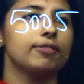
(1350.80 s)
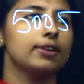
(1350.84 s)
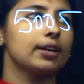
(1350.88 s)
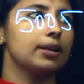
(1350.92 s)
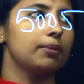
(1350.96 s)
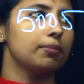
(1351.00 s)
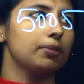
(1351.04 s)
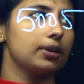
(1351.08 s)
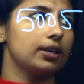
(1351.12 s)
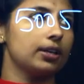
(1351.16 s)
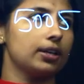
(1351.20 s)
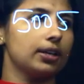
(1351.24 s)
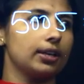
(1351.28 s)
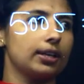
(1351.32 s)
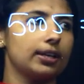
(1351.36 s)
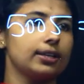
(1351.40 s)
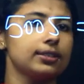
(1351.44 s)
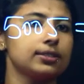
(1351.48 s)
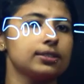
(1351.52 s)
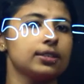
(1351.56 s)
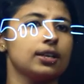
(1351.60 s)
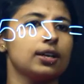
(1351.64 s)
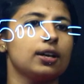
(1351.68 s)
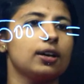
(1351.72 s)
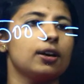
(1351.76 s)
can be written
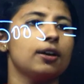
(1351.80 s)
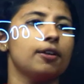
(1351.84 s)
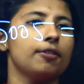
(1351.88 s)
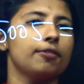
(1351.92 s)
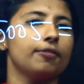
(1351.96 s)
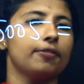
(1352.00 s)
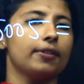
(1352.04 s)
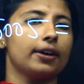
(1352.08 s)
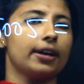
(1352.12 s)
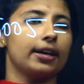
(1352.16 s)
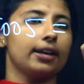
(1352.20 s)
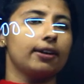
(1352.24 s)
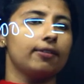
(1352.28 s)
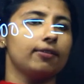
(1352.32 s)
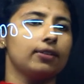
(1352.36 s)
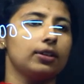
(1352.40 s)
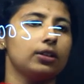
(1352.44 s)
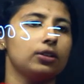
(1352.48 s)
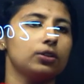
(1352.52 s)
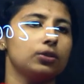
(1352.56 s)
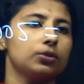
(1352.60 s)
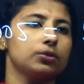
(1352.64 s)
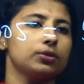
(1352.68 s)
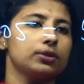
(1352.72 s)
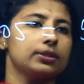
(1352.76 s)
as 5
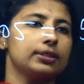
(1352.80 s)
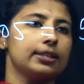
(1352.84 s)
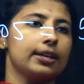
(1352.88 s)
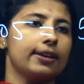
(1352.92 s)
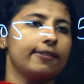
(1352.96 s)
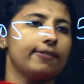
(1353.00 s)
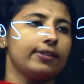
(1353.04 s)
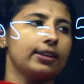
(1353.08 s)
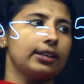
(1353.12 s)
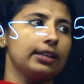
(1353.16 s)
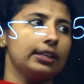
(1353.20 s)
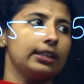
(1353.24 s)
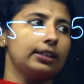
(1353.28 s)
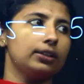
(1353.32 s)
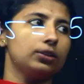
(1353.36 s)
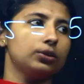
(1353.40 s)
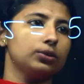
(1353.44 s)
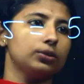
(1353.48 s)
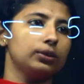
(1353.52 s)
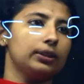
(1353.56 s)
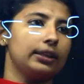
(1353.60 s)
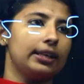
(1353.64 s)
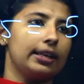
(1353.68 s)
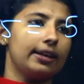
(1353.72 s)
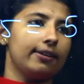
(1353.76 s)
into 7
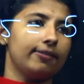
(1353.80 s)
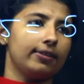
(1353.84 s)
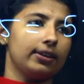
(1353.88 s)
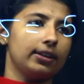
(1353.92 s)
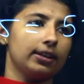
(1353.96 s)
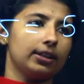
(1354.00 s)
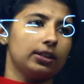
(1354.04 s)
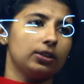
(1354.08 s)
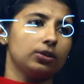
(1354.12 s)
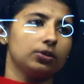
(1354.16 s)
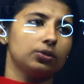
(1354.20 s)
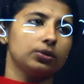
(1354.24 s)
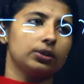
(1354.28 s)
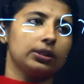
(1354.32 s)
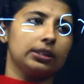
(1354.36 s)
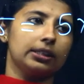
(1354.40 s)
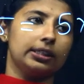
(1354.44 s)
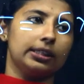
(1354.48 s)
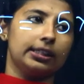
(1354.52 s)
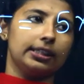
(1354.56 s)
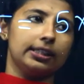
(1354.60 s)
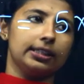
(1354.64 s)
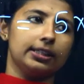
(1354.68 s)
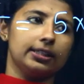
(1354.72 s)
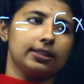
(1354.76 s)
into 11 into 13.